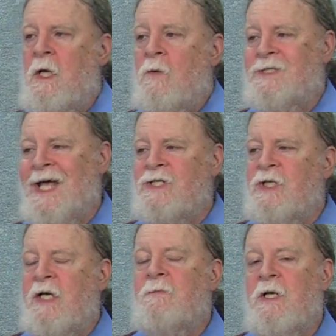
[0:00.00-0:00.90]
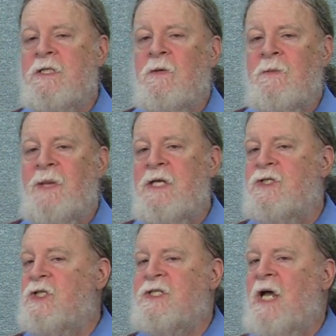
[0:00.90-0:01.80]
was actually at a military base
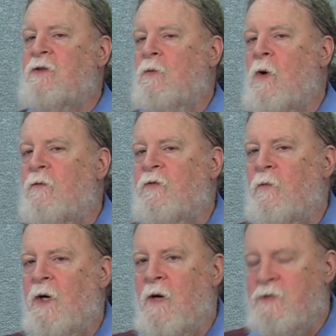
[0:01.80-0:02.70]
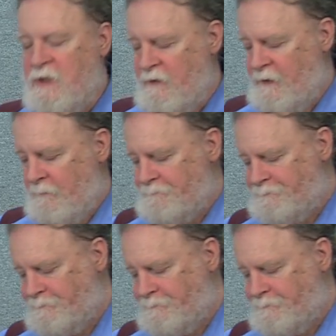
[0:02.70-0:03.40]
just down the road from where I was living.